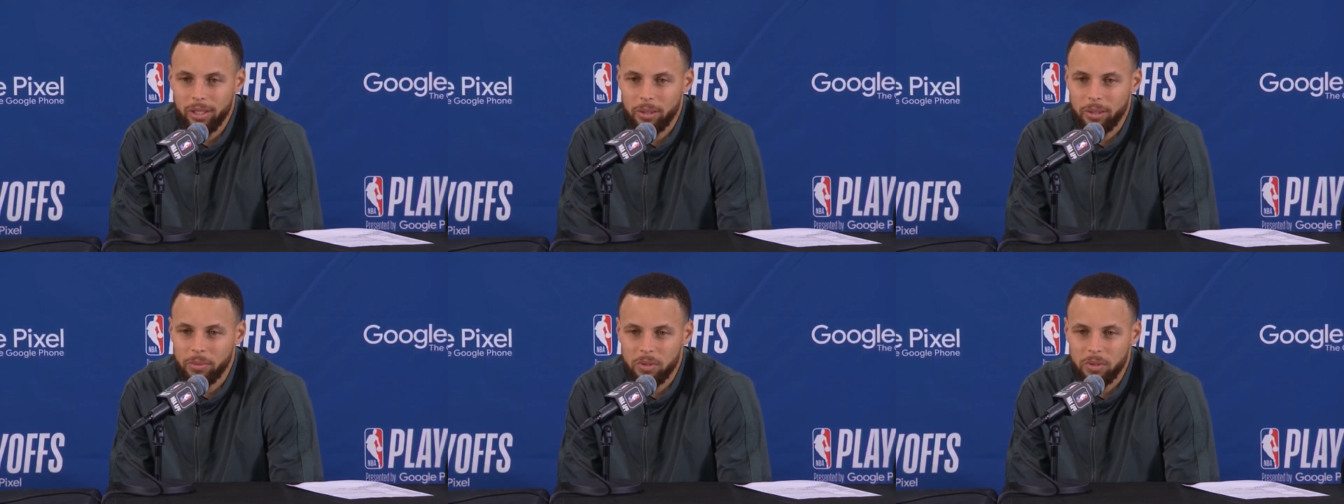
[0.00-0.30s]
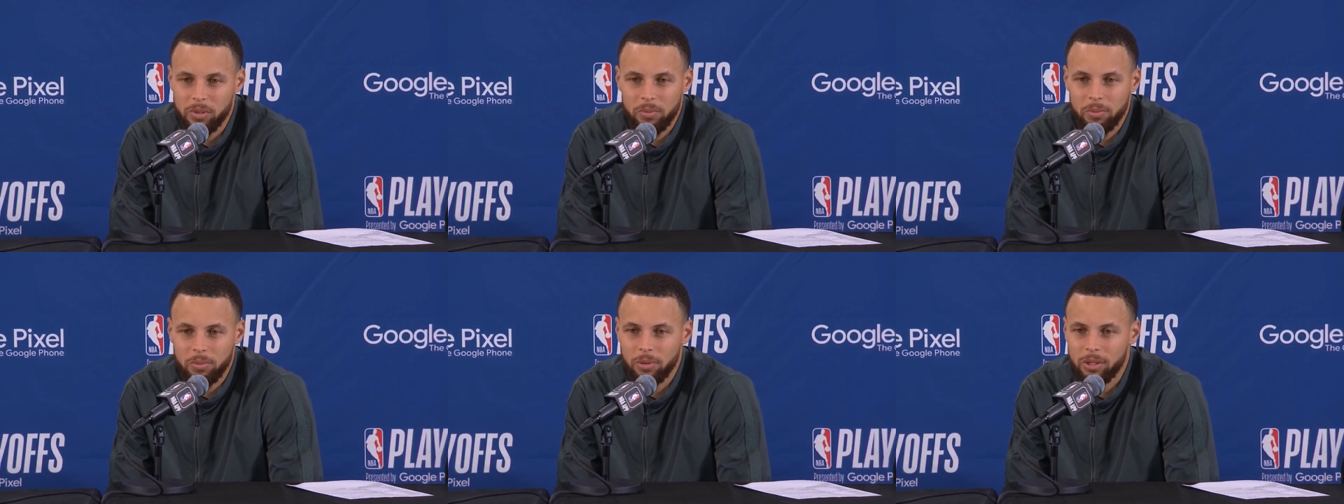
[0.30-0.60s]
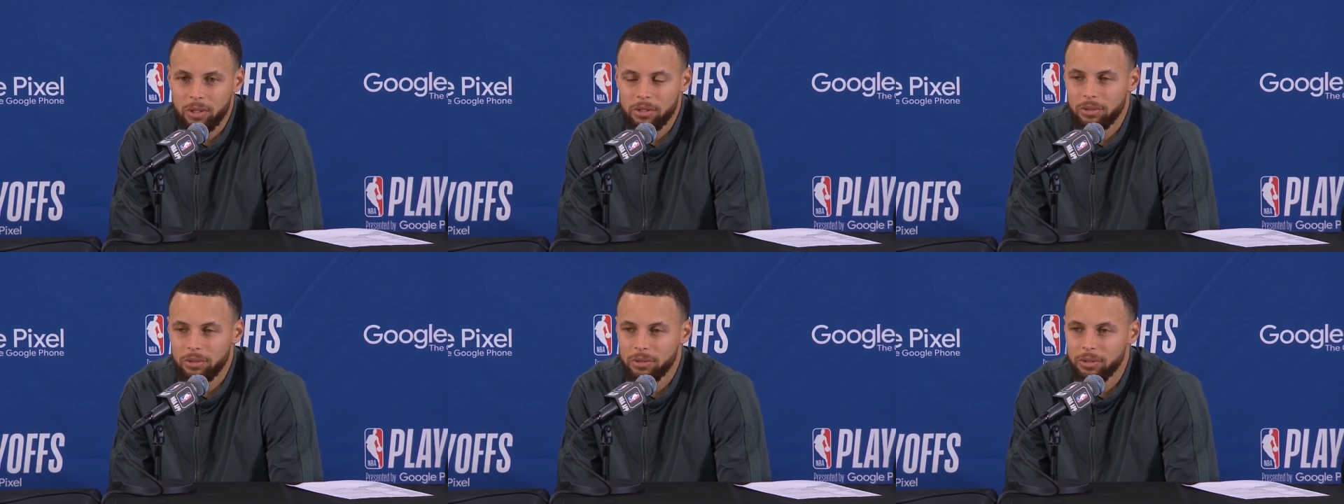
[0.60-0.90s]
He puts
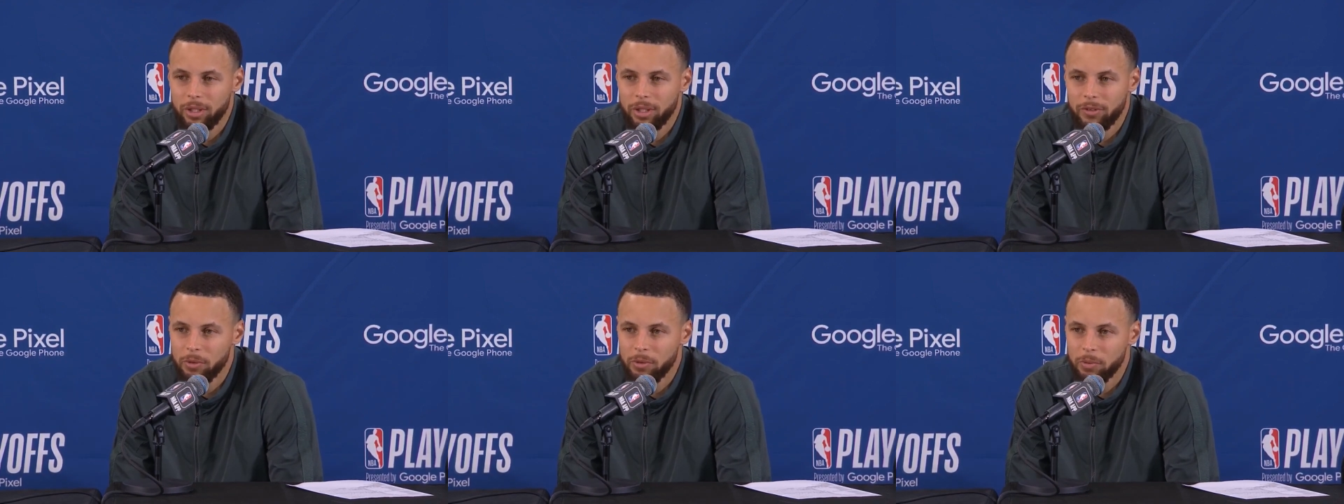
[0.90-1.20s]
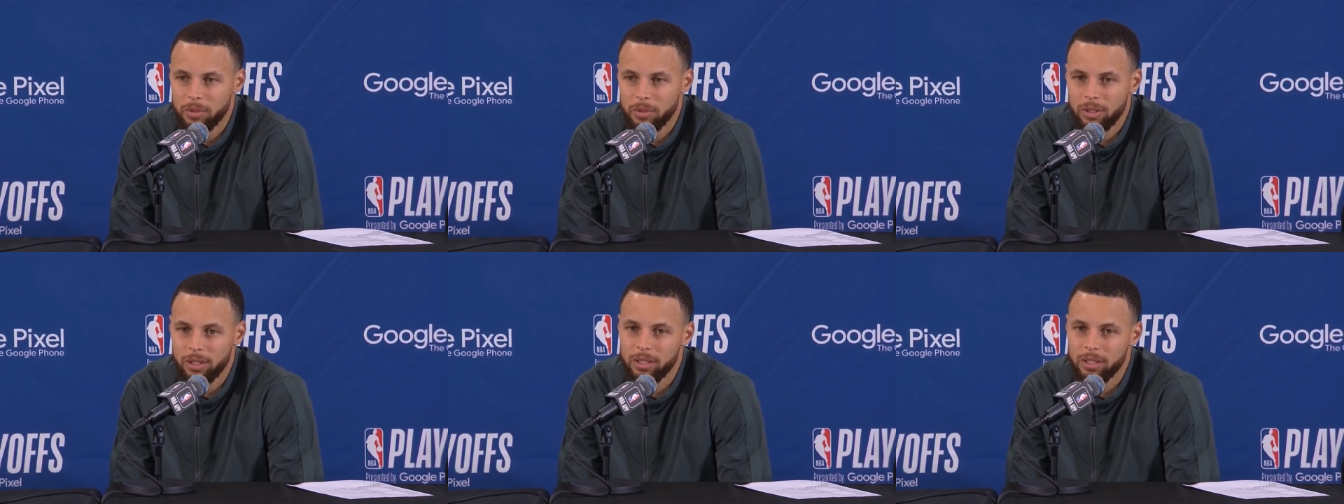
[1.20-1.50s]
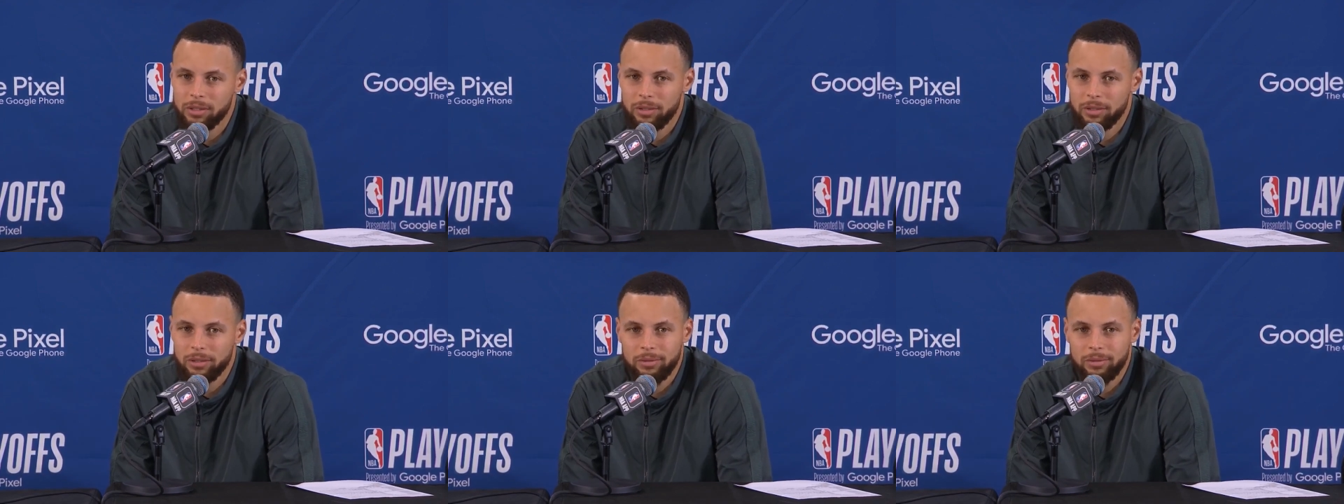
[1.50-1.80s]
pressure on you every
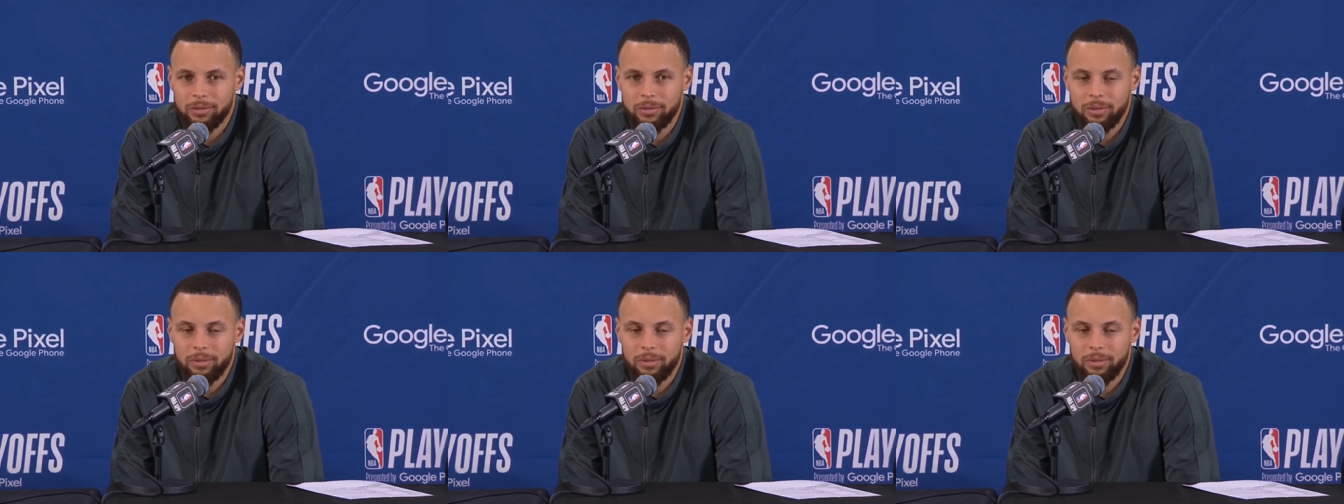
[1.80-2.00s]
possession.